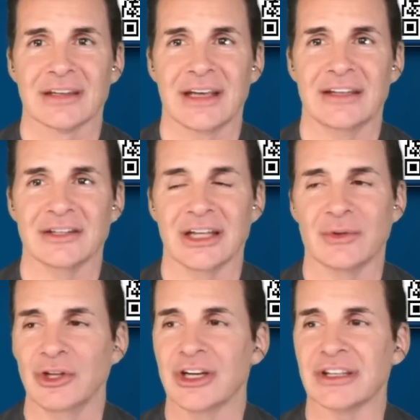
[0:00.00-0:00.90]
and they're like,
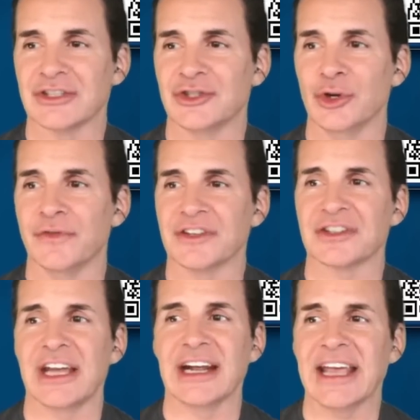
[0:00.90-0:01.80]
look at this doofus.
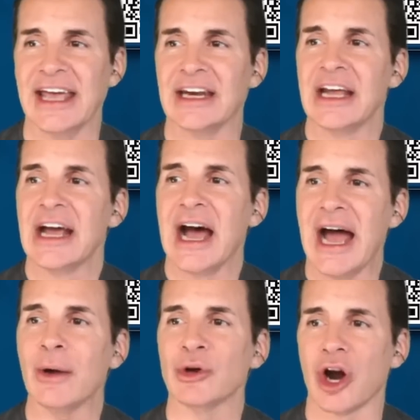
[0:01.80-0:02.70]
And again,
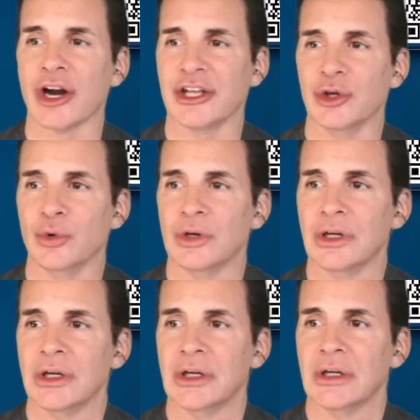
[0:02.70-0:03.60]
I would argue
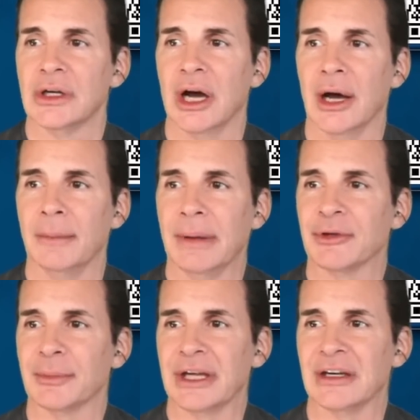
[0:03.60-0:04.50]
uh, maybe
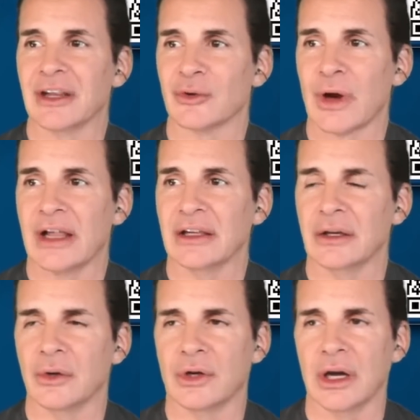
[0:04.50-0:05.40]
there'll be another rally.
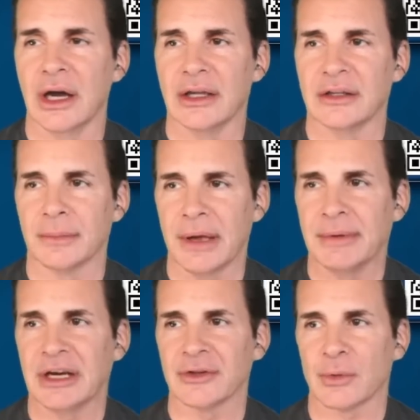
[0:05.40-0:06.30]
Oh, God, there may
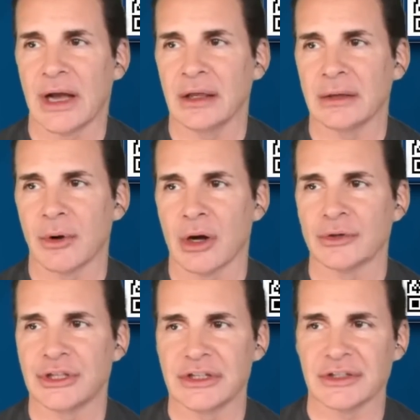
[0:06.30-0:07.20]
be another rally tomorrow.
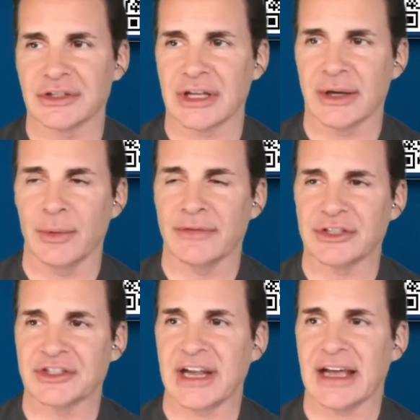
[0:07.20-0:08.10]
Jesus, like we have to
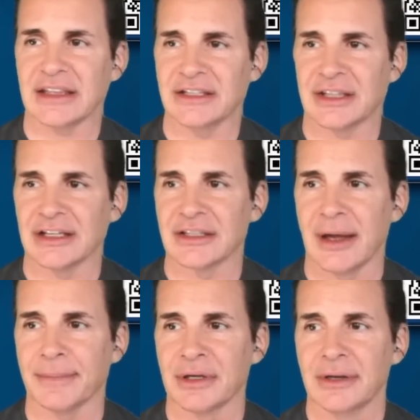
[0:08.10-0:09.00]
stack these things
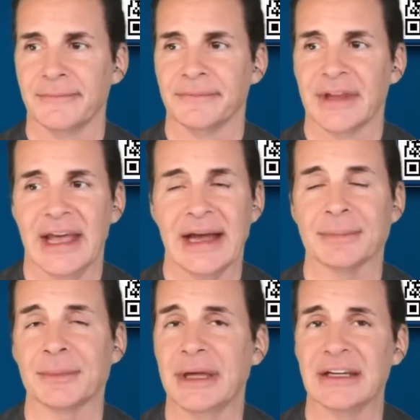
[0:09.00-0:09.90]
up. Hey, I'm
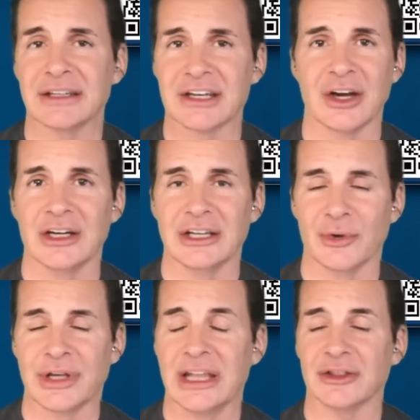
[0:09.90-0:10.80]
committed to go, you know
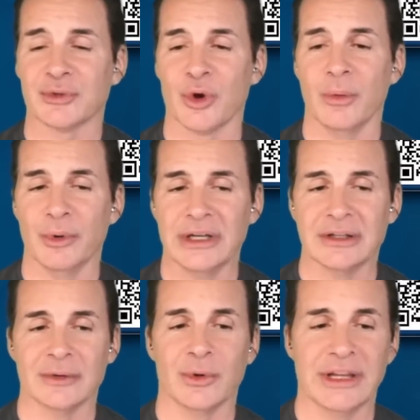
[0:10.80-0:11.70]
getting through them
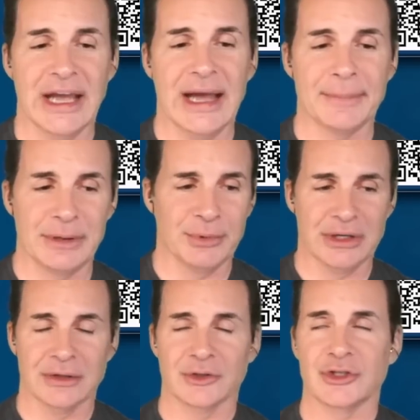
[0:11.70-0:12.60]
when when they happen,
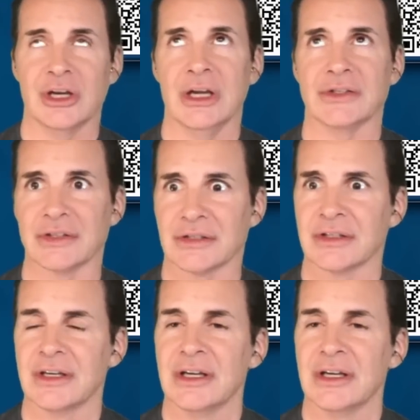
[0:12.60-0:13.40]
but Jesus,